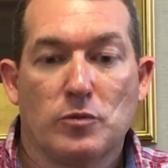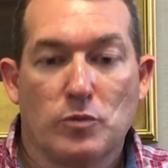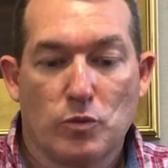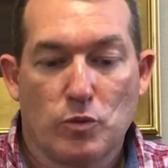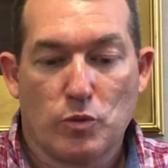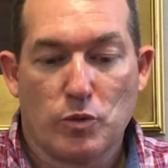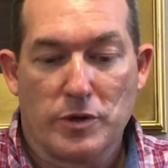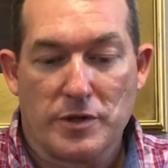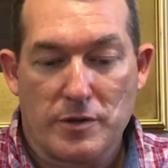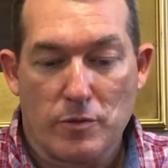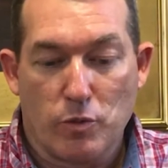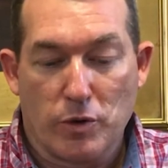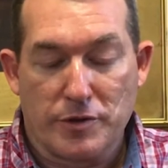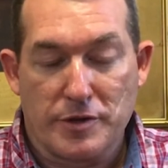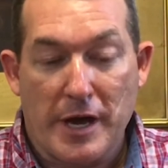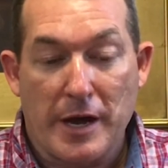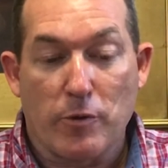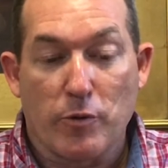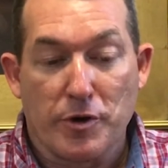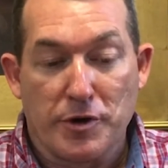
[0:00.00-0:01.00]
with
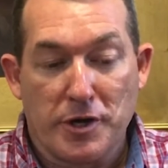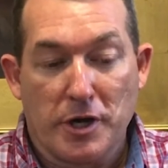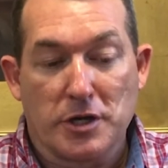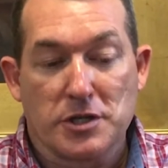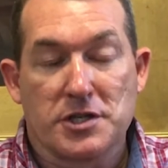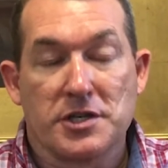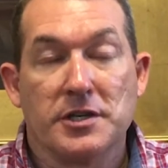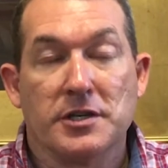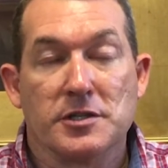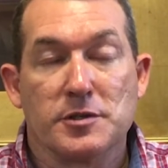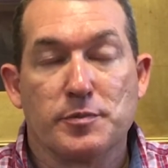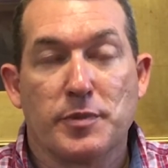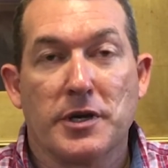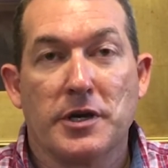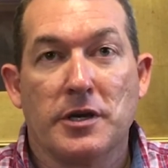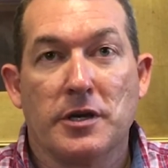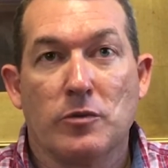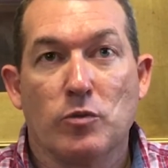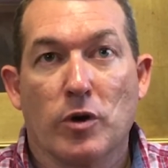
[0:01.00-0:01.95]
that reduction in speed,